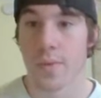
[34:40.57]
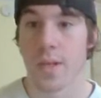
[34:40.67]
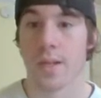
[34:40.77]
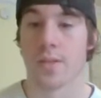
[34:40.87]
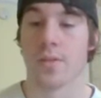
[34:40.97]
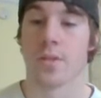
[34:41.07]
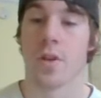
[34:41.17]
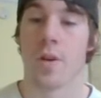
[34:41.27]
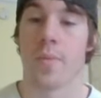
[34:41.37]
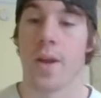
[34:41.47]
As he'll
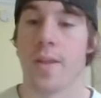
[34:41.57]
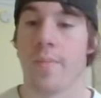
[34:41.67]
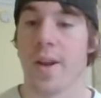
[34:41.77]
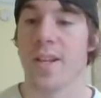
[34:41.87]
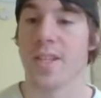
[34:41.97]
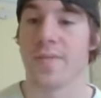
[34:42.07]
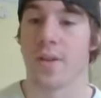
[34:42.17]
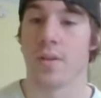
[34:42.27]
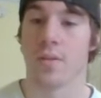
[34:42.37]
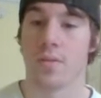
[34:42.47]
start by the Mighty
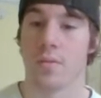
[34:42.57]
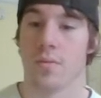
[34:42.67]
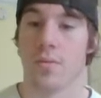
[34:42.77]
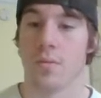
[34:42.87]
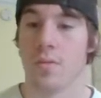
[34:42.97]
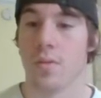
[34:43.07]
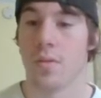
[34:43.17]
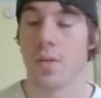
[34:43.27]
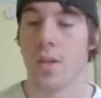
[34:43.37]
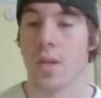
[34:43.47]
Sphere.
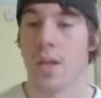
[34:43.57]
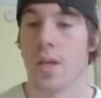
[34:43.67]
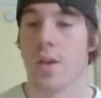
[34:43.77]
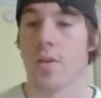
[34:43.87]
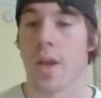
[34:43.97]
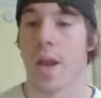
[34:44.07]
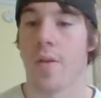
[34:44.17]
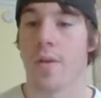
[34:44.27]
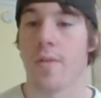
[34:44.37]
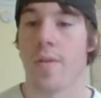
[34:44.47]
He'll
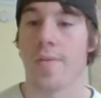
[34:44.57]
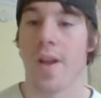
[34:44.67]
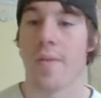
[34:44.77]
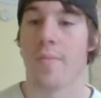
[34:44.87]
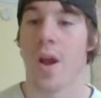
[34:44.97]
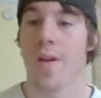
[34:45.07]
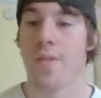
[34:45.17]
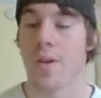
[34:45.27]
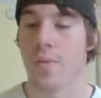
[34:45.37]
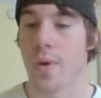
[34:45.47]
counter the
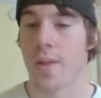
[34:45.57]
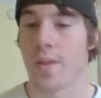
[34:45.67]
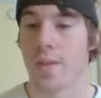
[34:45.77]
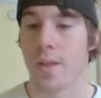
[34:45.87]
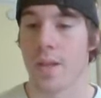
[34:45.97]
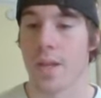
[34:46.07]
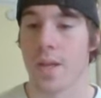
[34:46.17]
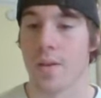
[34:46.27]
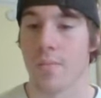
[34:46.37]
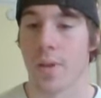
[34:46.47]
Vibrava with the
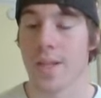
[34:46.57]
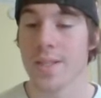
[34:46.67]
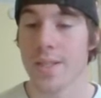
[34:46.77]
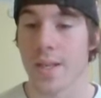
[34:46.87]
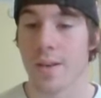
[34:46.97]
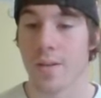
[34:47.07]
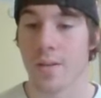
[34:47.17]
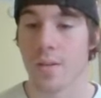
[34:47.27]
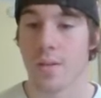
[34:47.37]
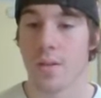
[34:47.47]
Blaziken.
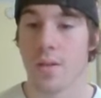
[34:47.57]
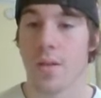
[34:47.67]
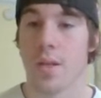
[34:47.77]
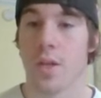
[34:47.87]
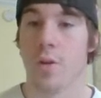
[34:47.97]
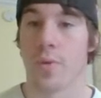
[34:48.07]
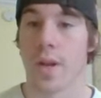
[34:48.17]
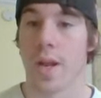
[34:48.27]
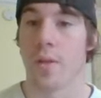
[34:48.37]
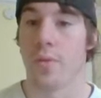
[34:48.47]
He'll bring
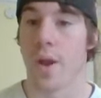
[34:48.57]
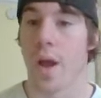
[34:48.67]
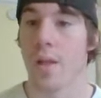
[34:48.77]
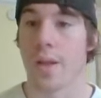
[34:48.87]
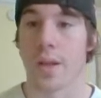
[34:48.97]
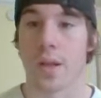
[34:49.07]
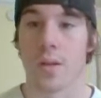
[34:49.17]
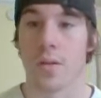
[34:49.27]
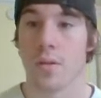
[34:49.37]
out a Lunala here.